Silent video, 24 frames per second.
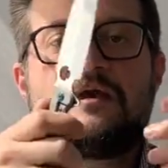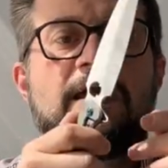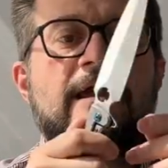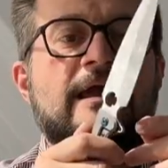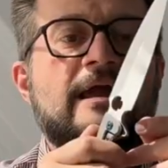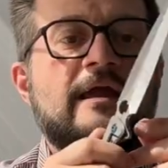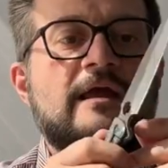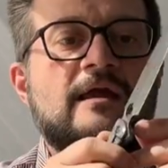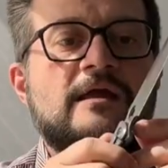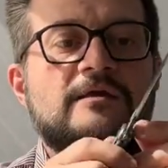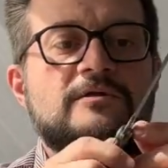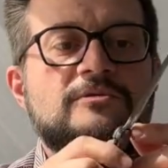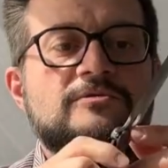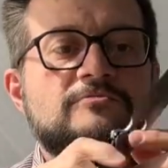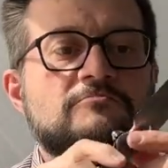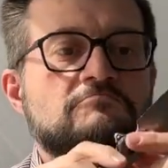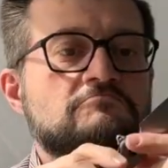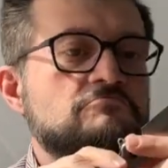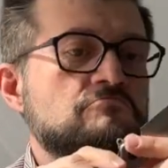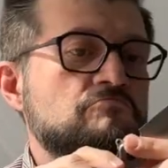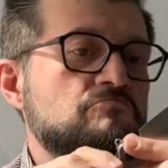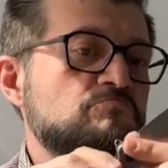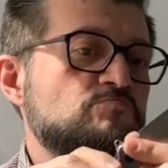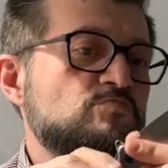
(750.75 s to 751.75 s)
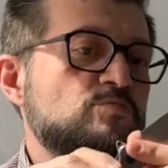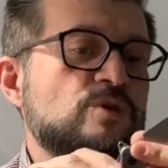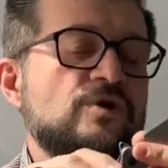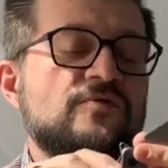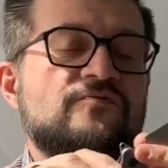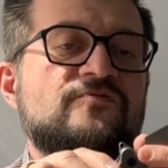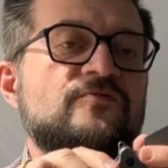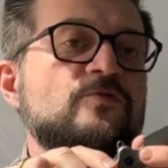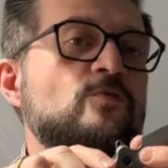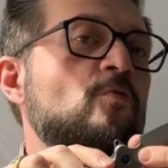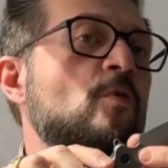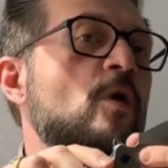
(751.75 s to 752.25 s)
and
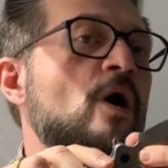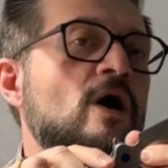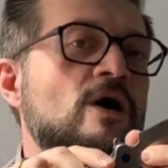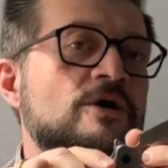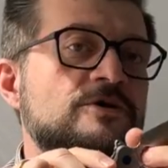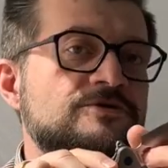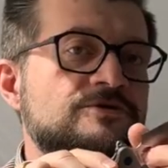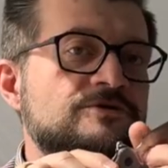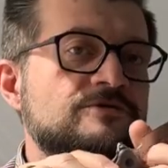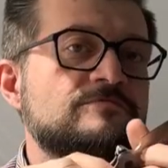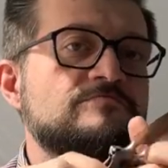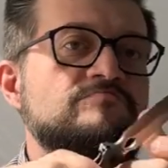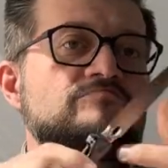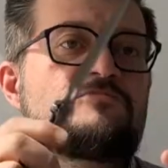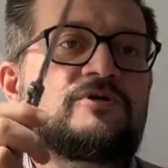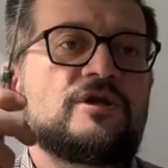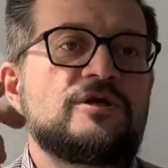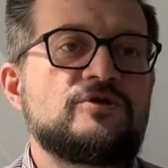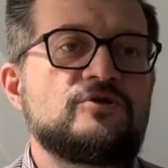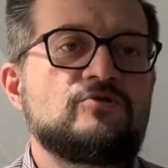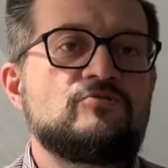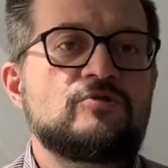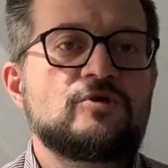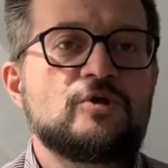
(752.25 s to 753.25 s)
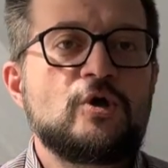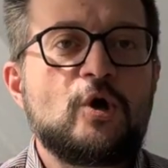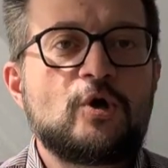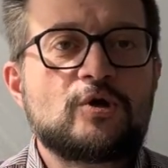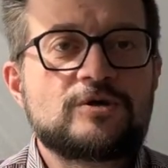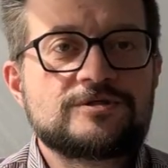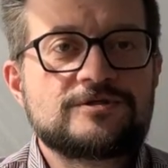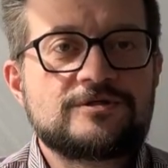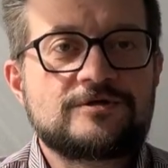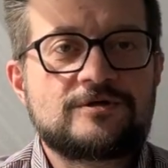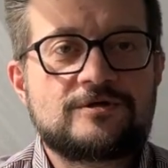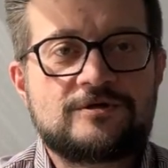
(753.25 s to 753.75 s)
if you want then you will
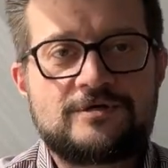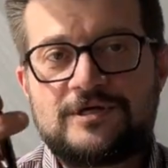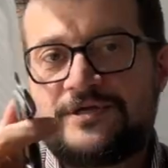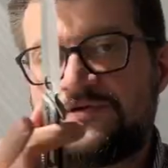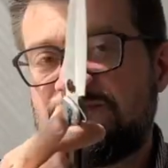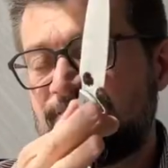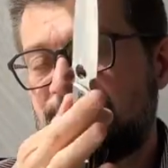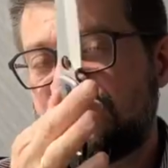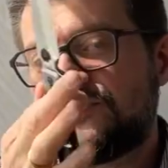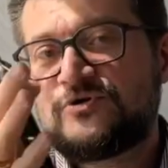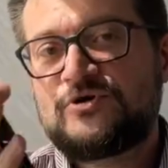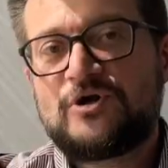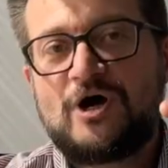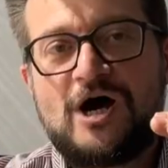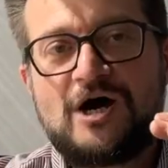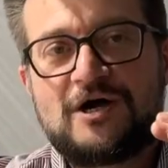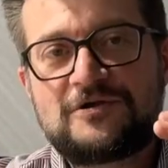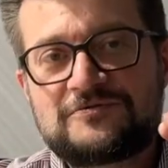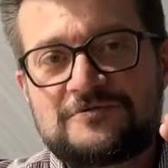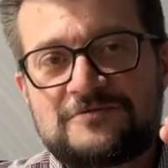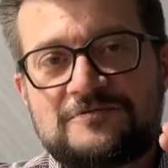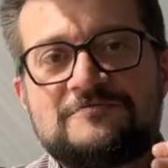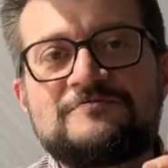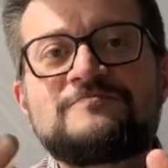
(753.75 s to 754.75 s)
order if you not